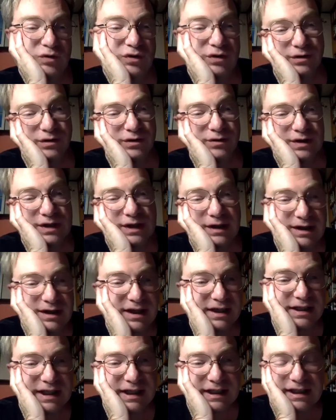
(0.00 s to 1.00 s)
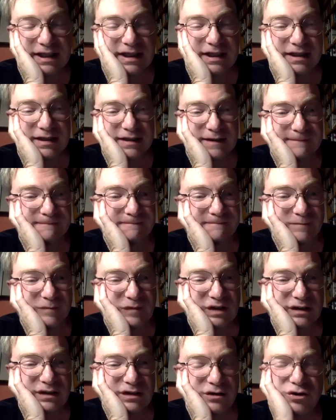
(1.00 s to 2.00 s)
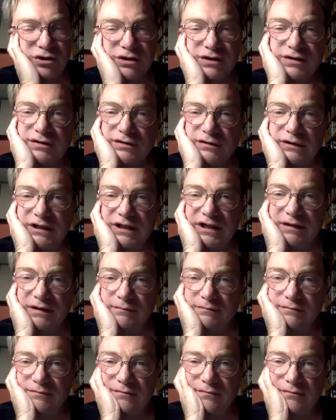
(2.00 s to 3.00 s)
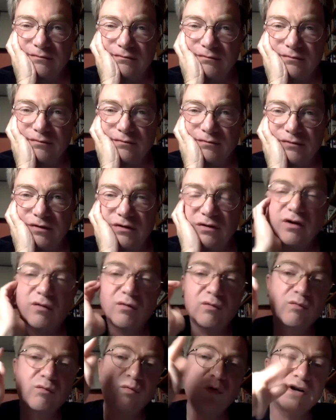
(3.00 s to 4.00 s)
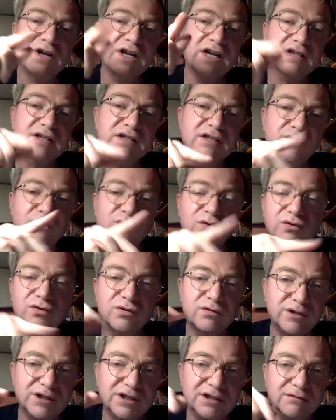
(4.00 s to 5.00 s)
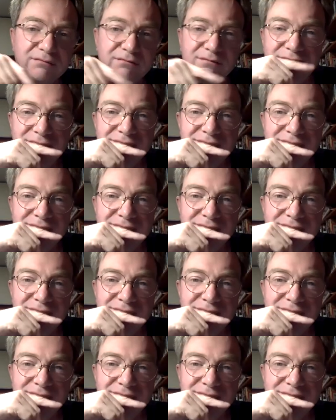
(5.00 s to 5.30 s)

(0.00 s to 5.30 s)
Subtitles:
You can use that XXX. Usually three. One X or three.